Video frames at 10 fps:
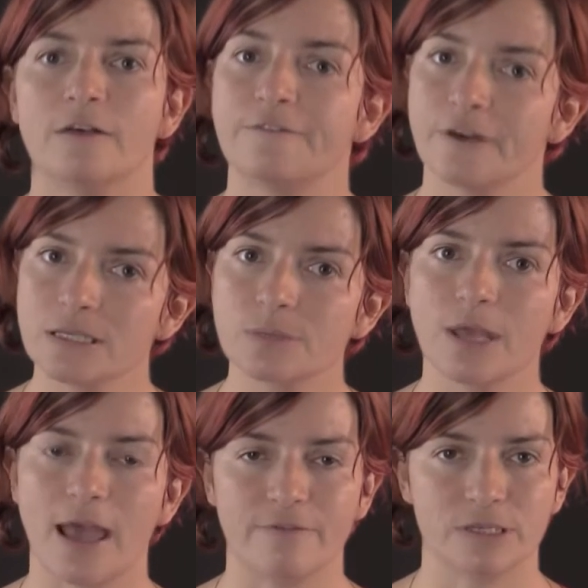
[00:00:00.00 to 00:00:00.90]
First,
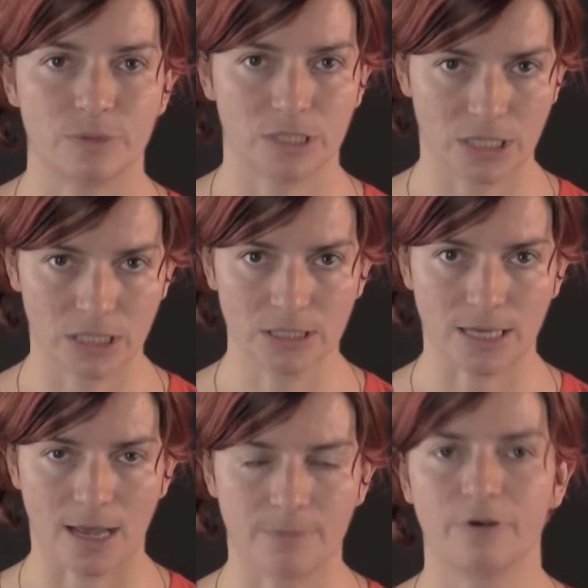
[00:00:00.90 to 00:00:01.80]
we have its return
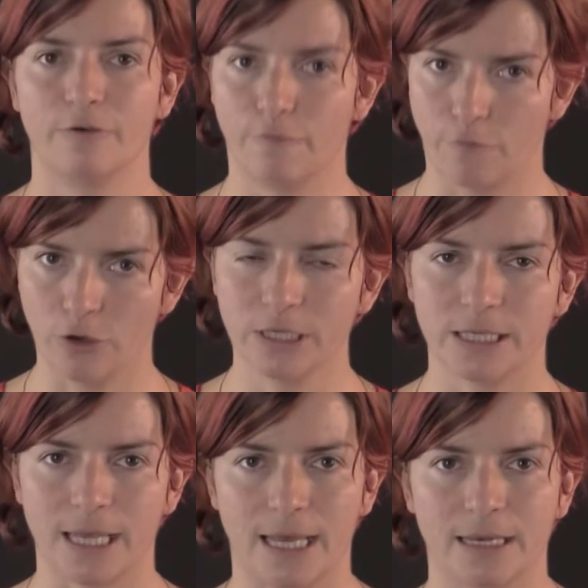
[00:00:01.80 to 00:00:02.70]
type, void
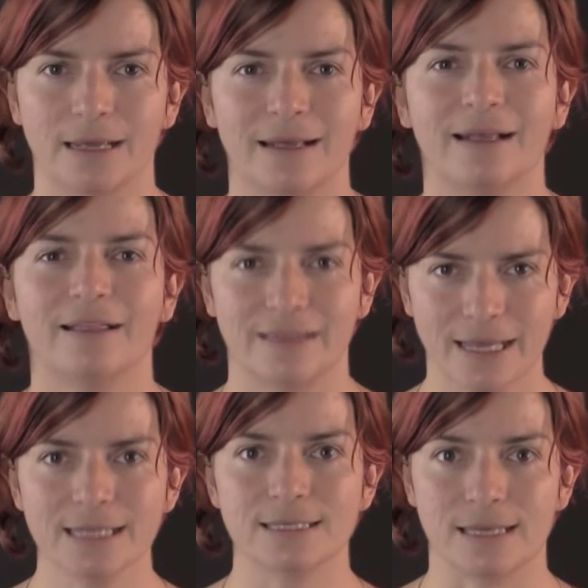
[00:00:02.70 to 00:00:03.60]
again,
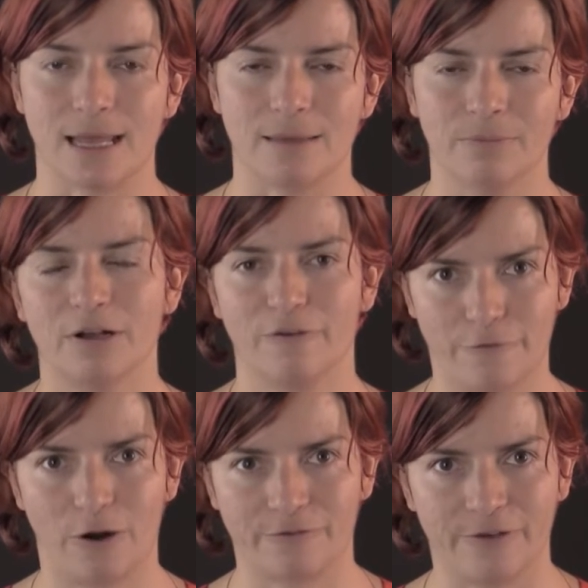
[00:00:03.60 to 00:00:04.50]
then its name,
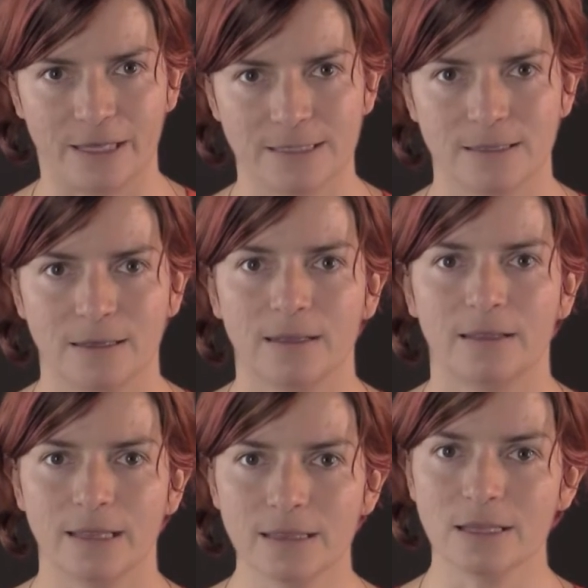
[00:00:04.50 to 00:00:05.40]
frog face,
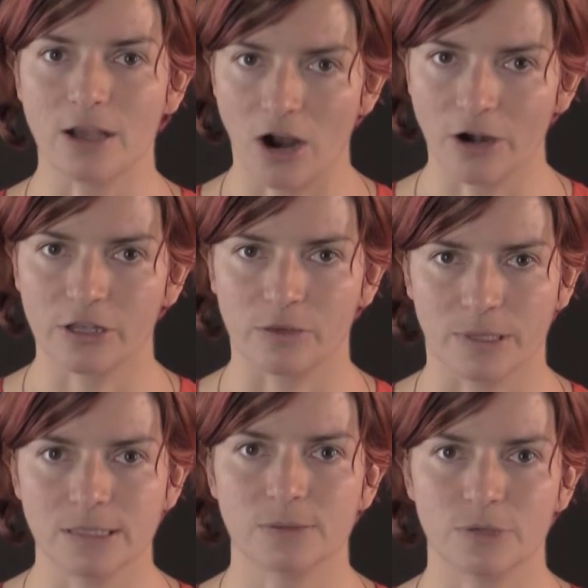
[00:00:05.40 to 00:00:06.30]
then the
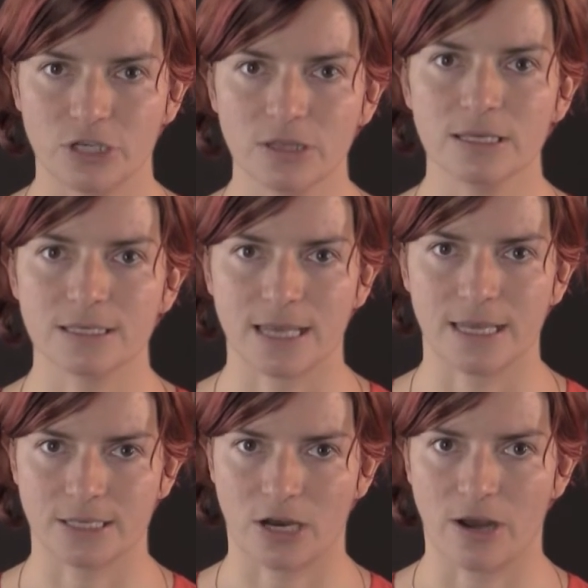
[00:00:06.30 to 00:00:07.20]
arguments, which in this
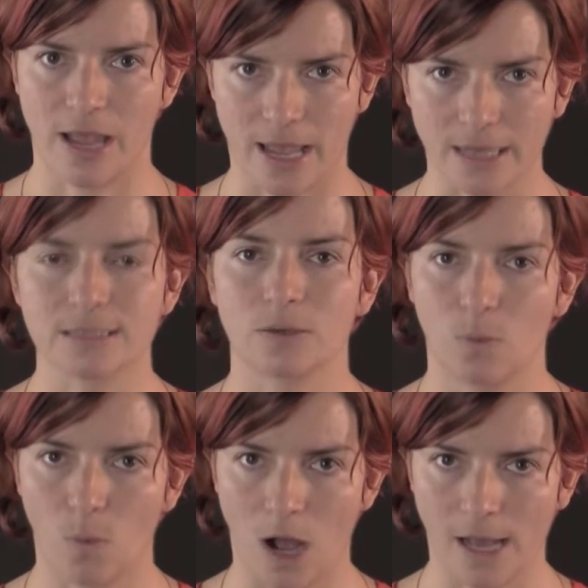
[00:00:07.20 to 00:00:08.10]
case are x,
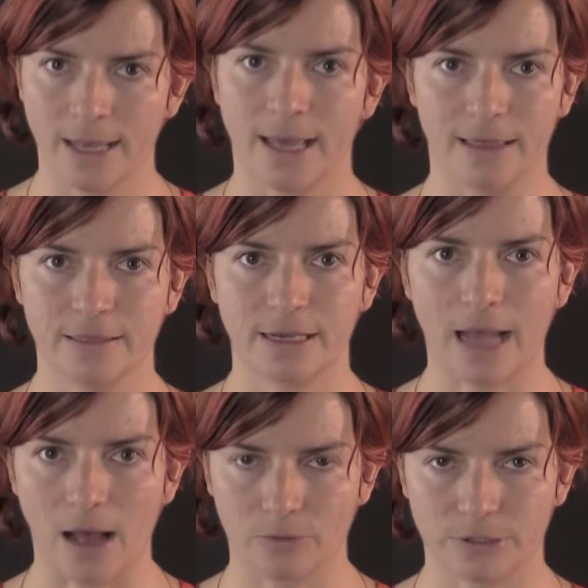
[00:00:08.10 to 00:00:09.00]
y, and the
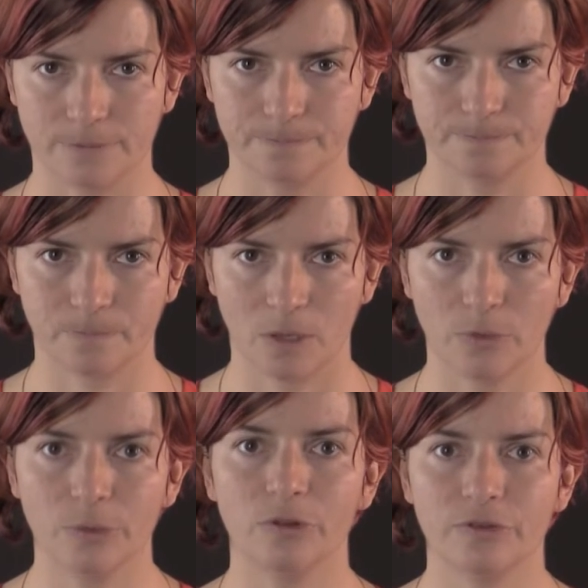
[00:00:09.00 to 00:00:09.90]
count.
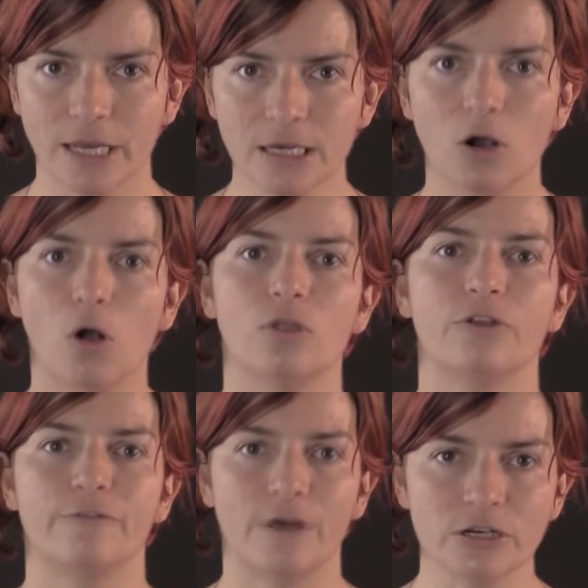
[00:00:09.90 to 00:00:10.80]
We will then call
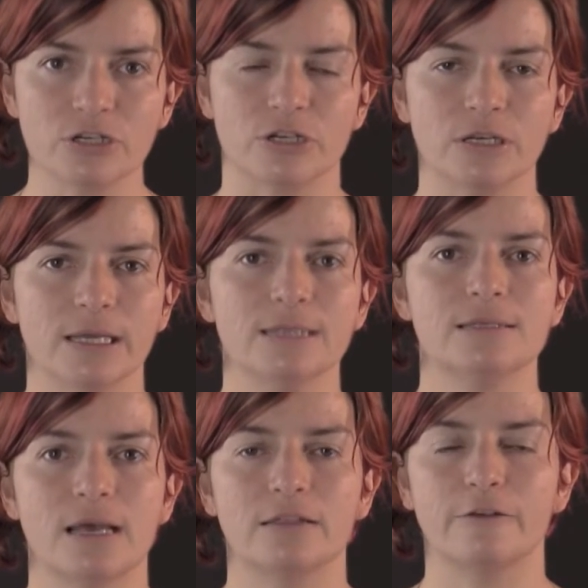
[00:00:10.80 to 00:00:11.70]
the function
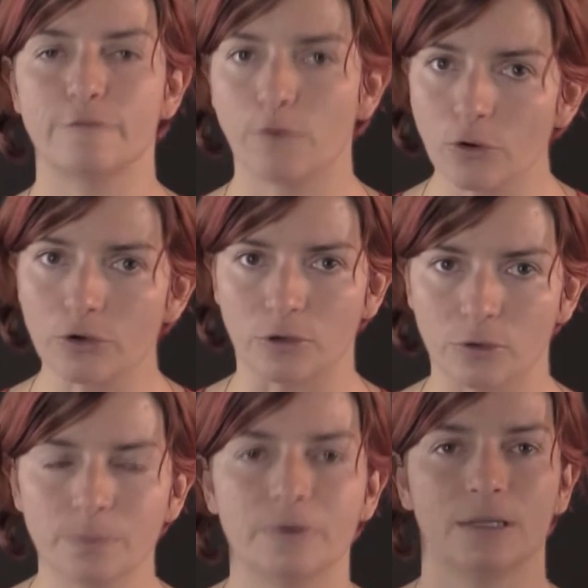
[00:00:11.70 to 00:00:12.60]
inside the for
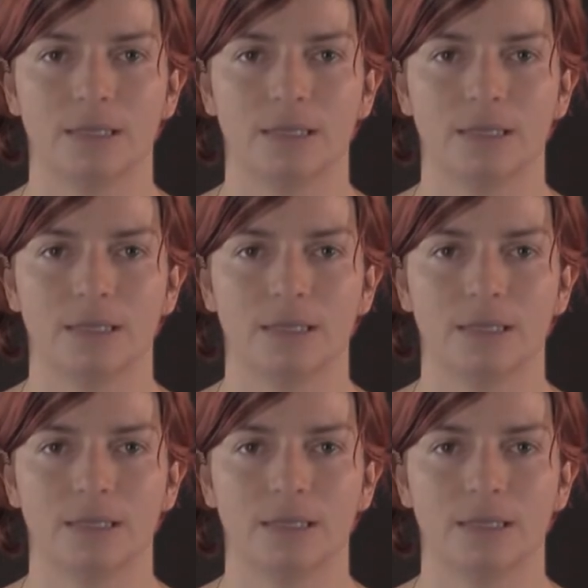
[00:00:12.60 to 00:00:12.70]
loop